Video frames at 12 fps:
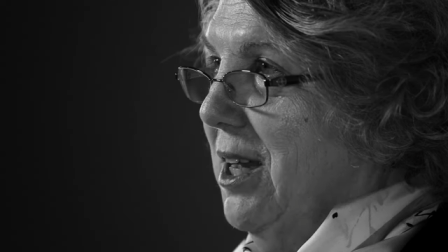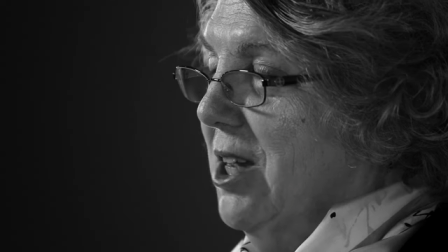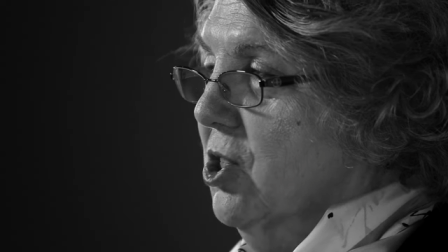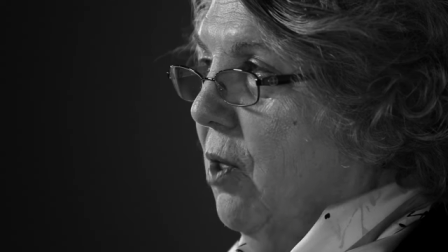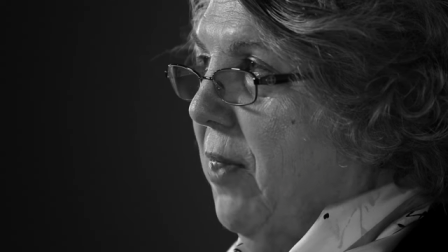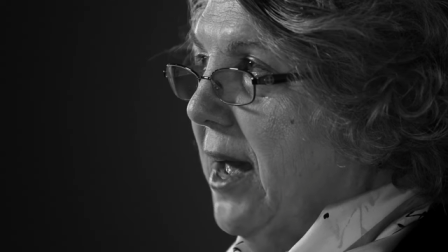
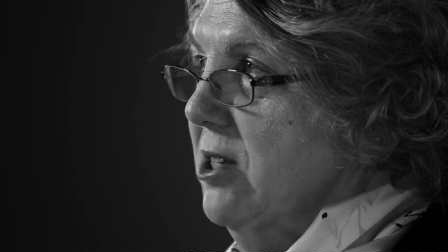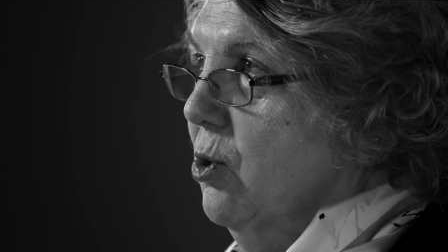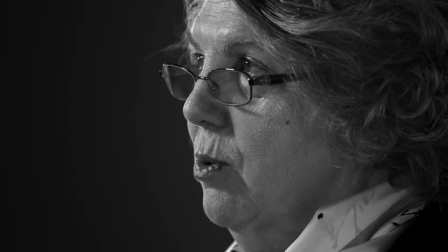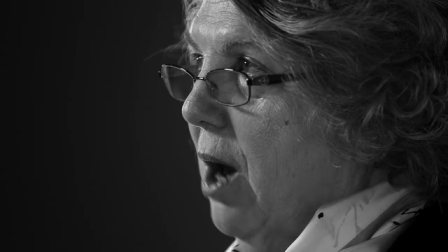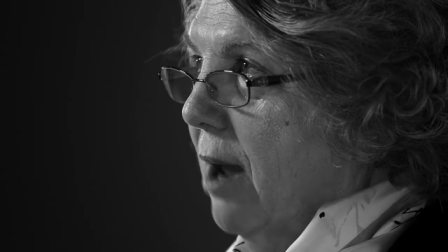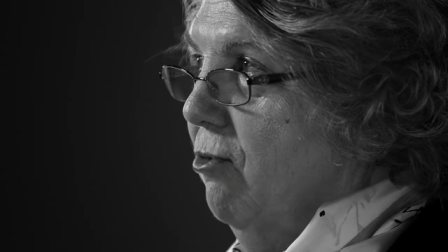So that's
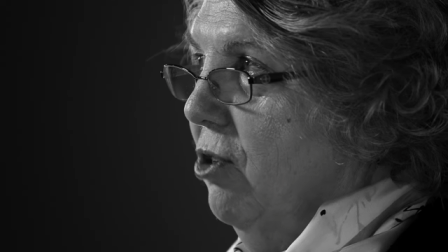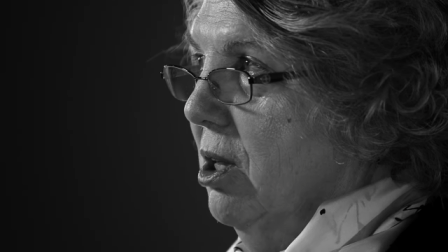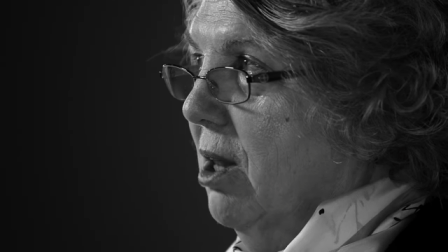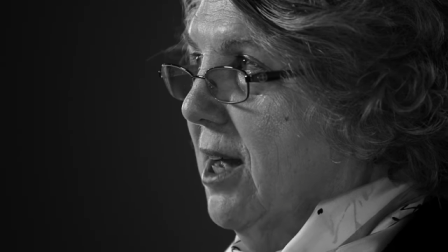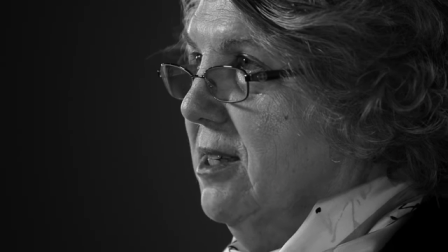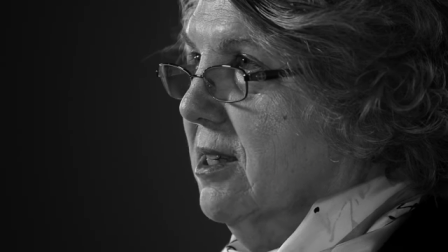when I
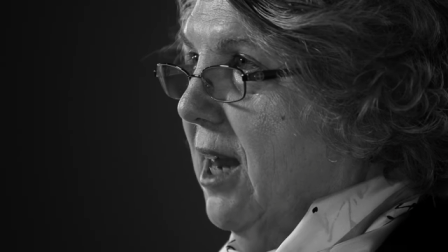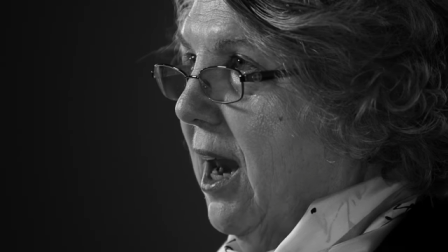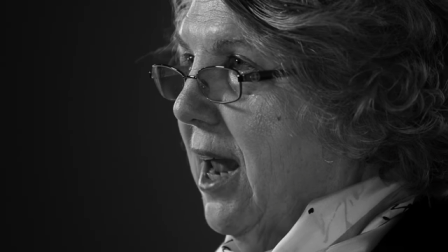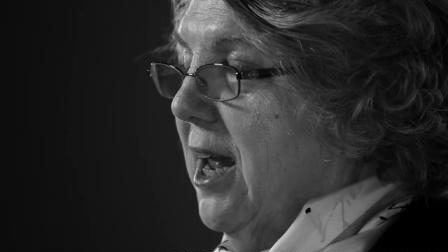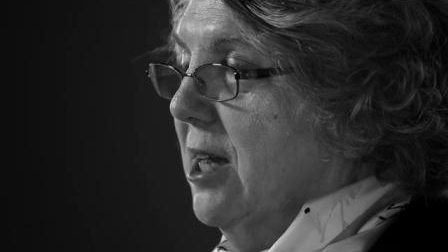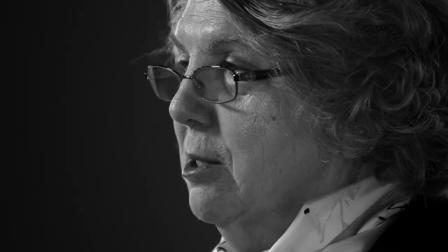realized that
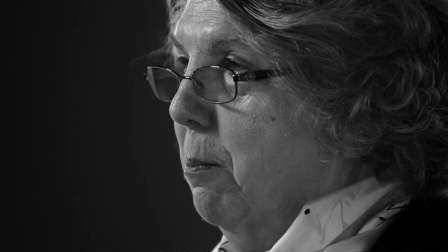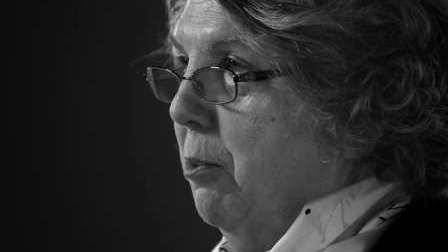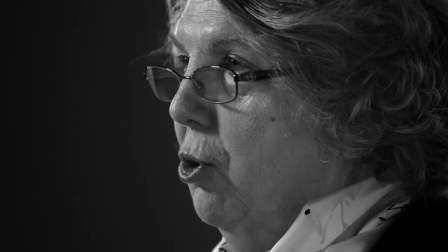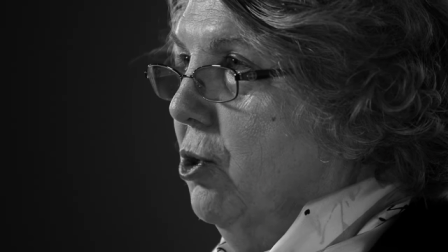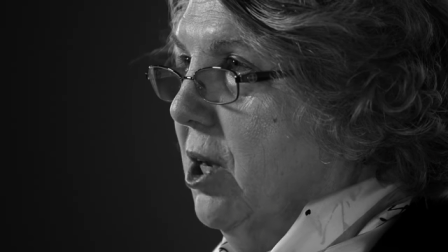I had to pull